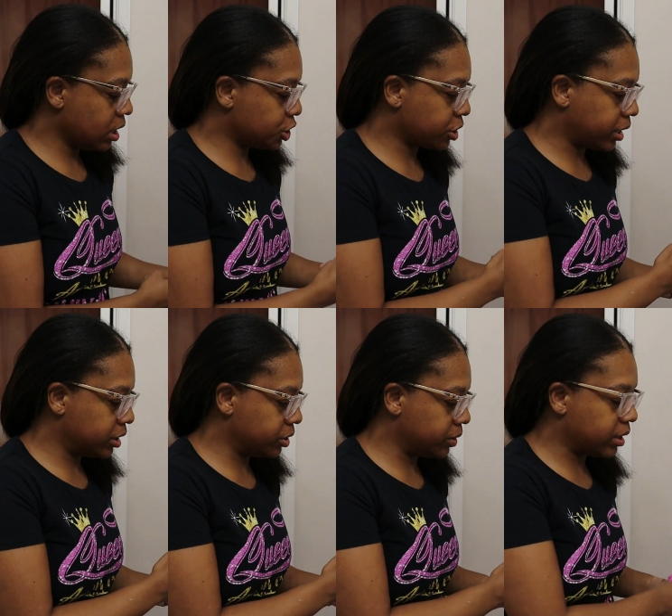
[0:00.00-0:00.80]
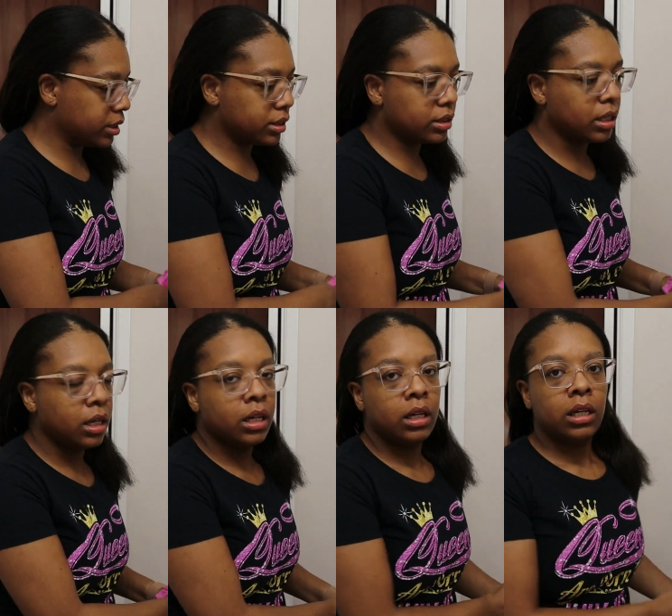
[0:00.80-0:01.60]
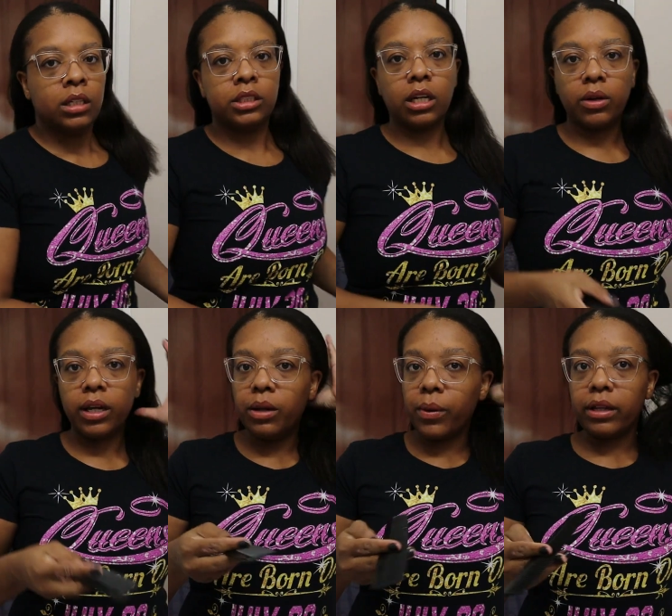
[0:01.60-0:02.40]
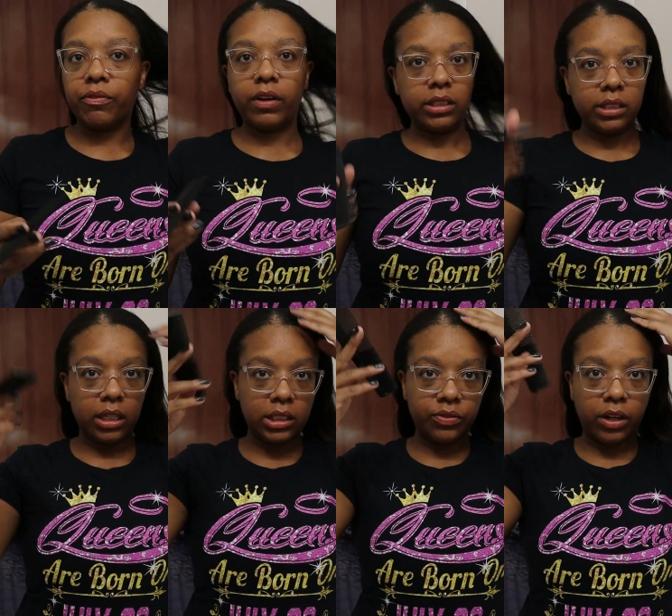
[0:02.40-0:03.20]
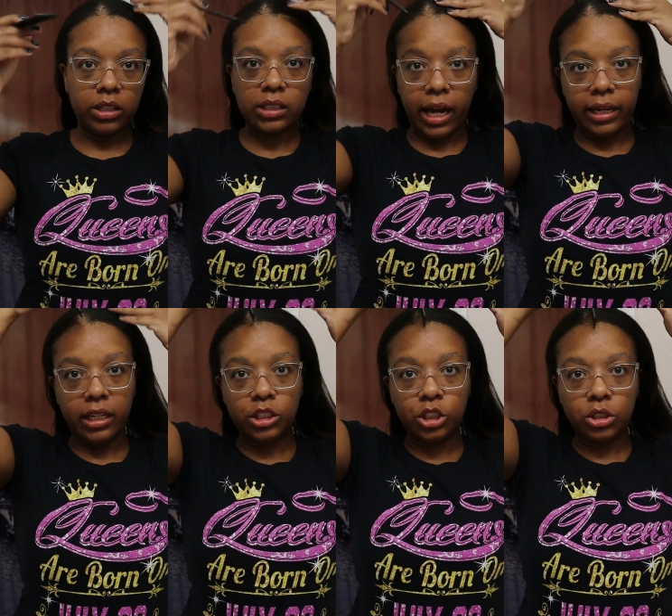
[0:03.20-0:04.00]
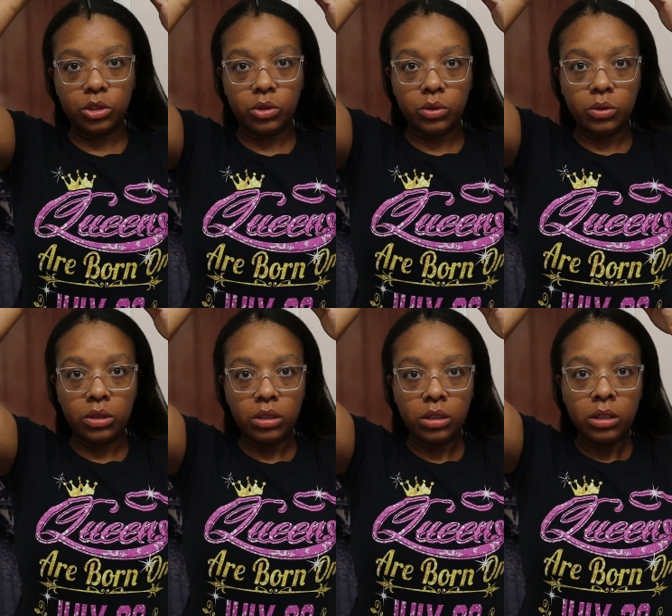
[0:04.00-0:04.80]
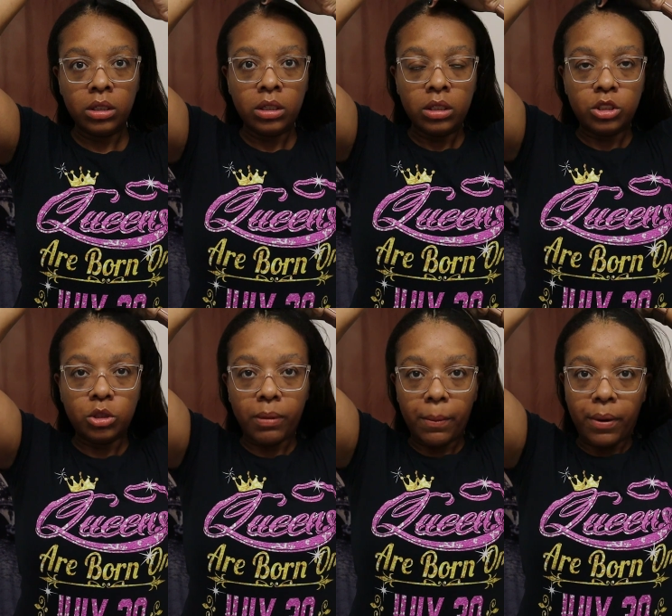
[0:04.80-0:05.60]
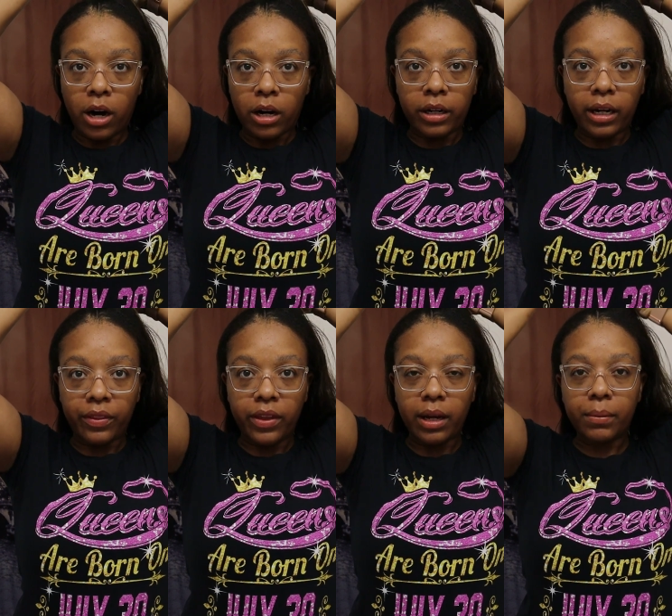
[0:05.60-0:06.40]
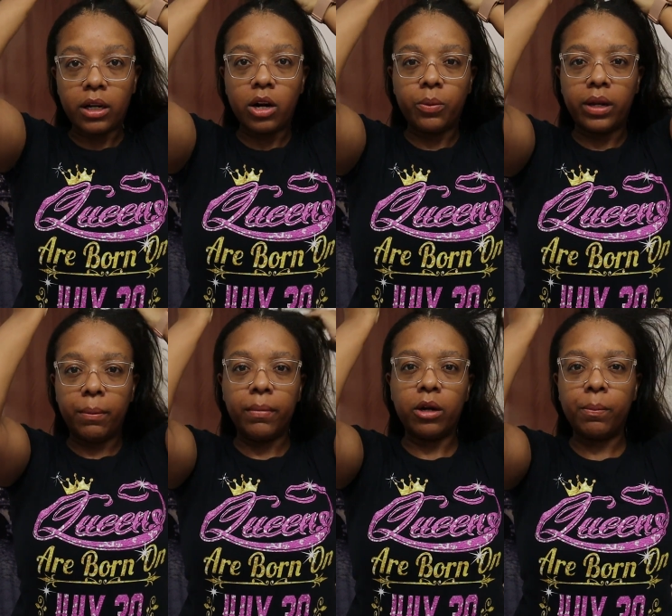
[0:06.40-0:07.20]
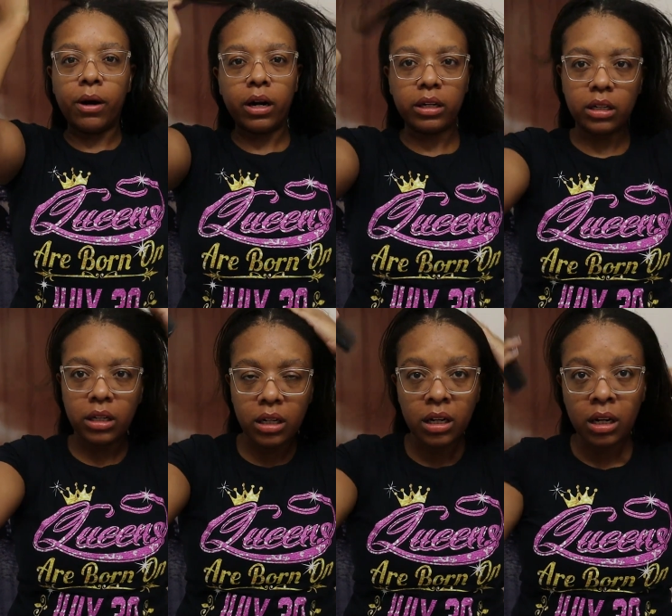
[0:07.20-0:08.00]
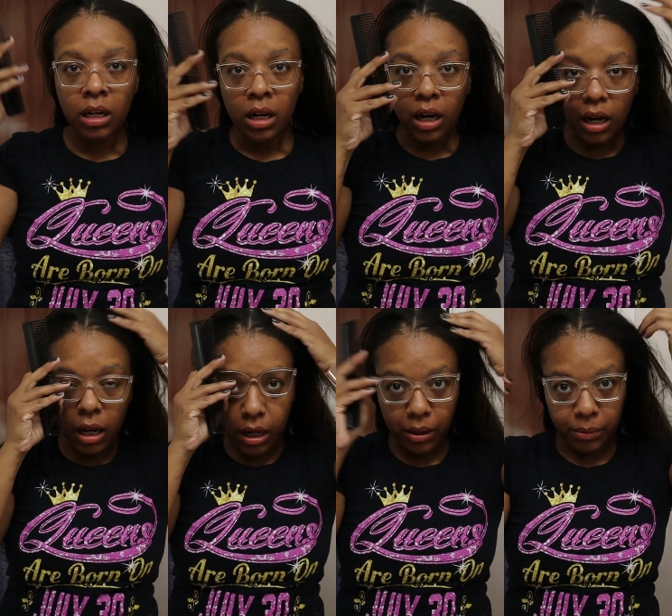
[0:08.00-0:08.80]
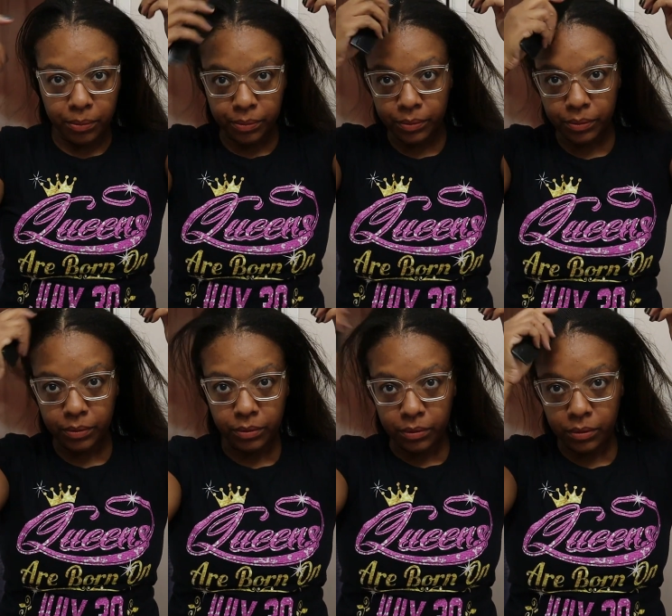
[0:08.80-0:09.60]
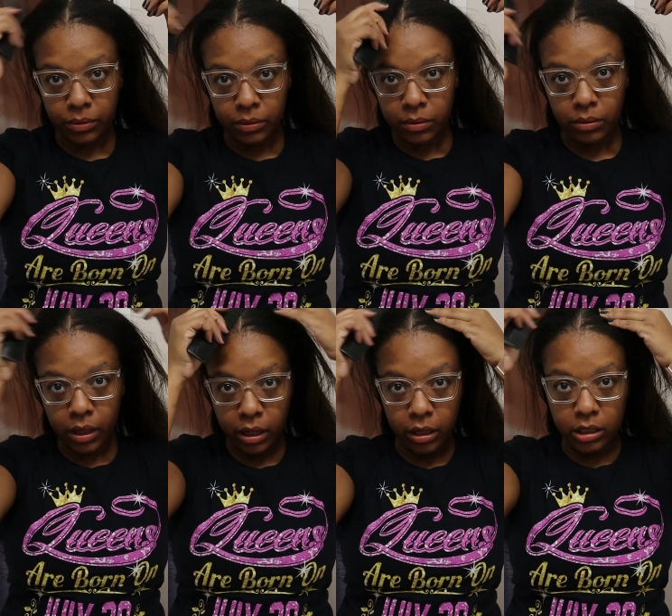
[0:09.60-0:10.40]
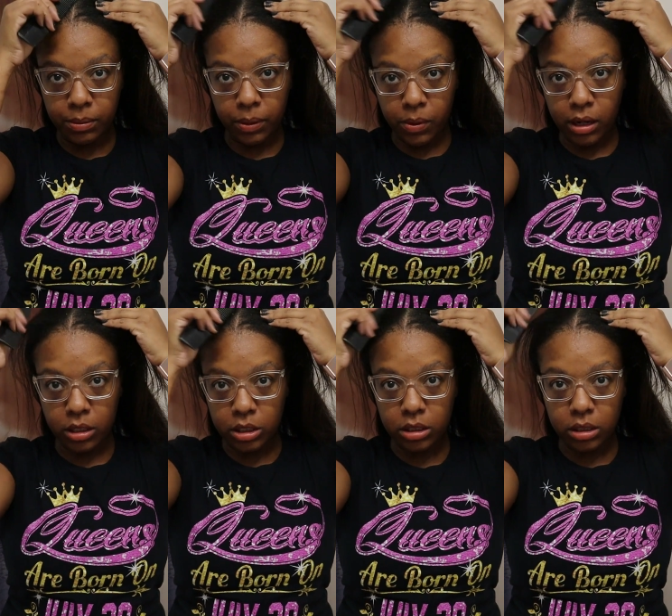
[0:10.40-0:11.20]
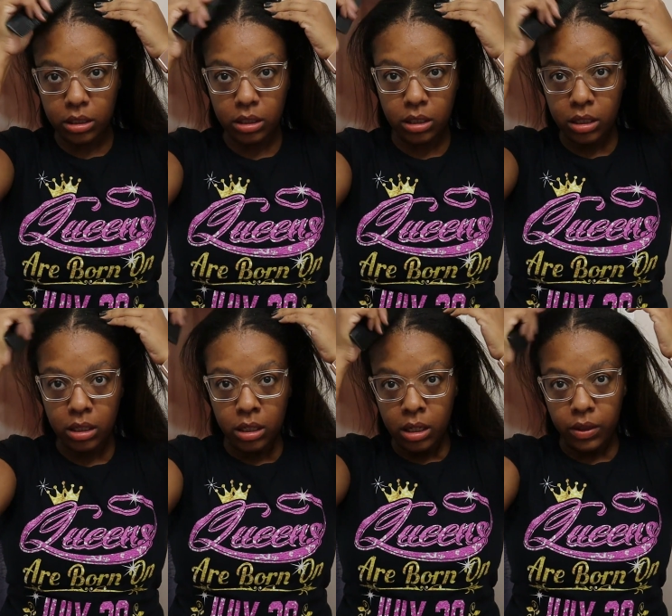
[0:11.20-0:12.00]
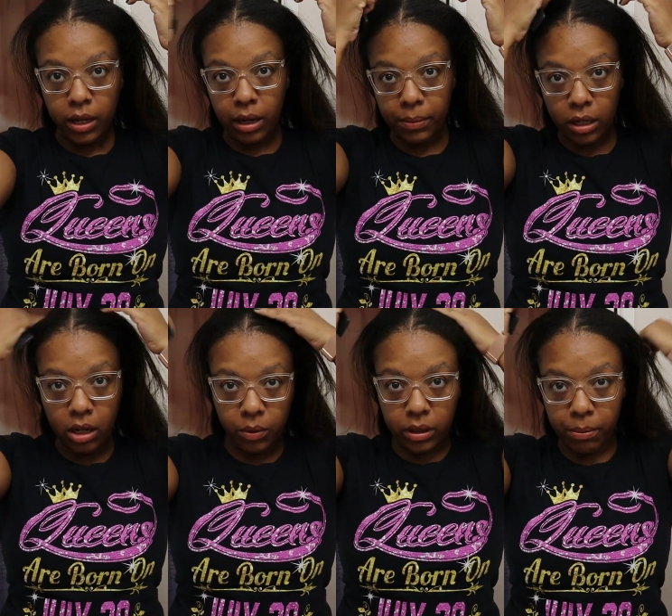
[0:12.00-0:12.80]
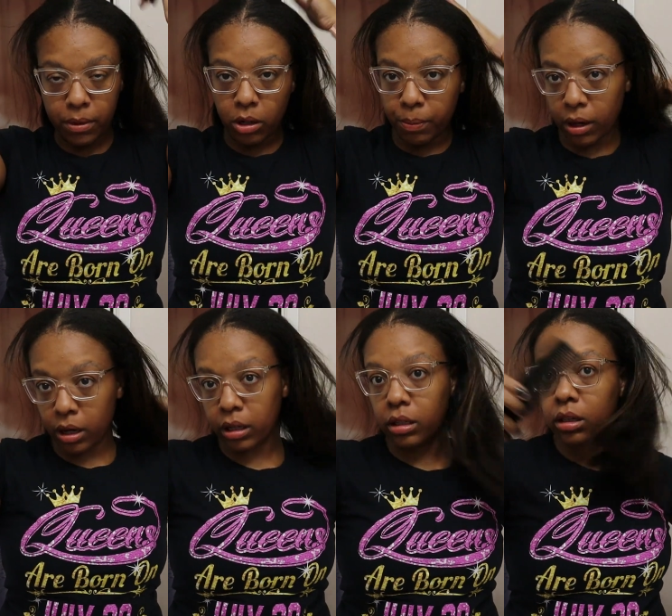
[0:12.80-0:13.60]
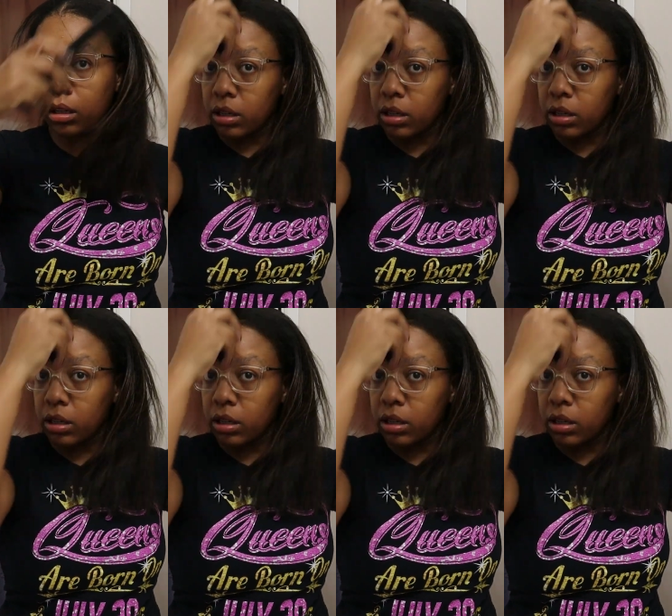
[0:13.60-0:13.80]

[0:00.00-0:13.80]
trying to do this. So anyway, the first things first, I need to do my part. I think I'm gonna go with a middle part. Hair needs to be washed. I think I'm gonna go with the middle part,